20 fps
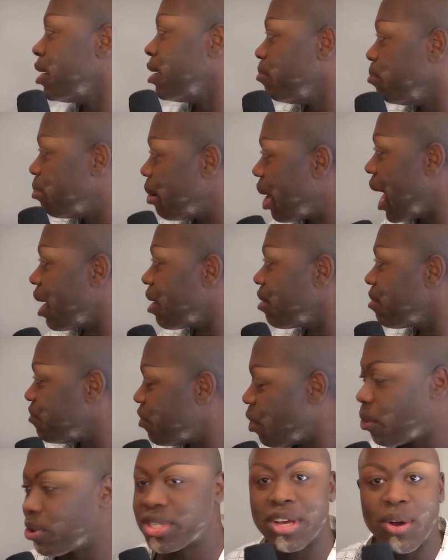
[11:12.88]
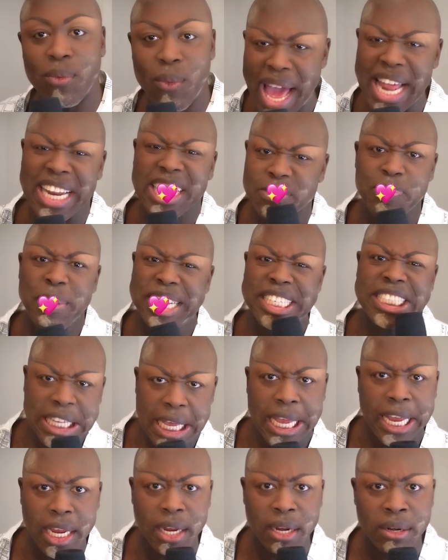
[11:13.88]
black folks. Why is
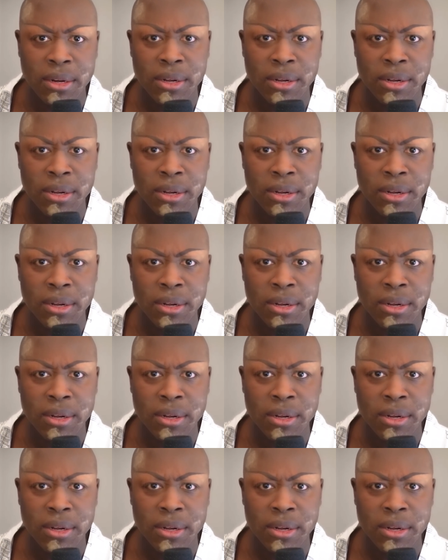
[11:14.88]
singing?